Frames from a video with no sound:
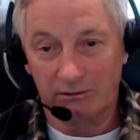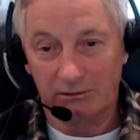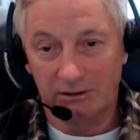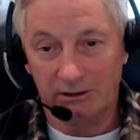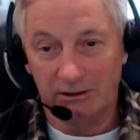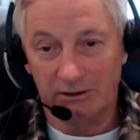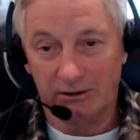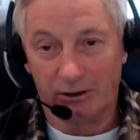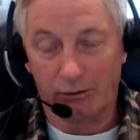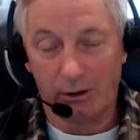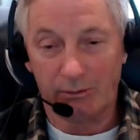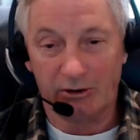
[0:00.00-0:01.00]
the
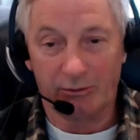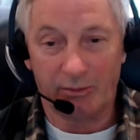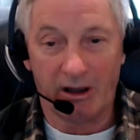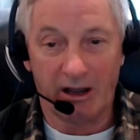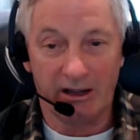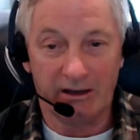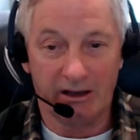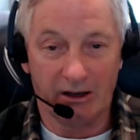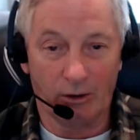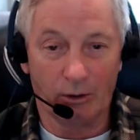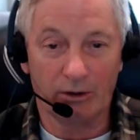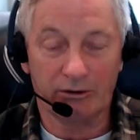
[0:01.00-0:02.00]
corruptness behind and
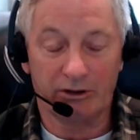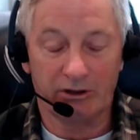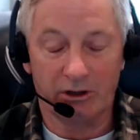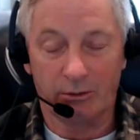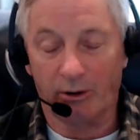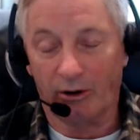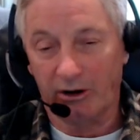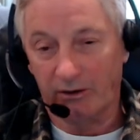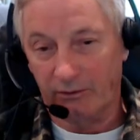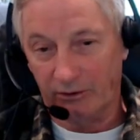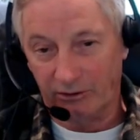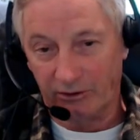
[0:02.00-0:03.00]
loyalty to the party
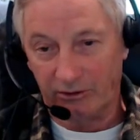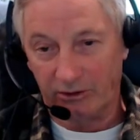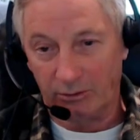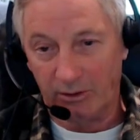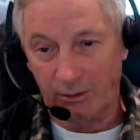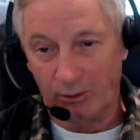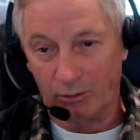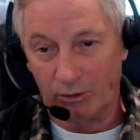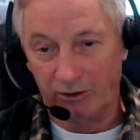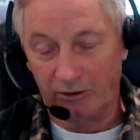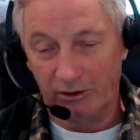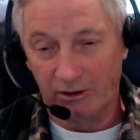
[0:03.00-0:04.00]
versus to the people, which